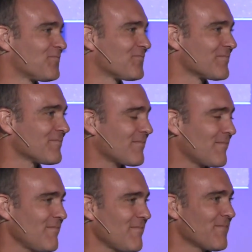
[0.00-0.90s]

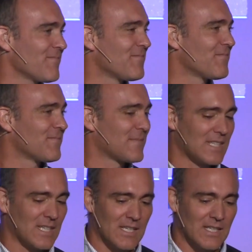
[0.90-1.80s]

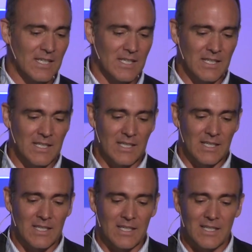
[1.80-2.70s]

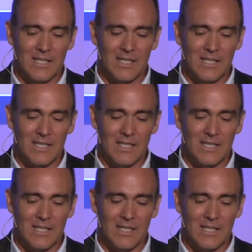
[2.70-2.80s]
Nobody speaks.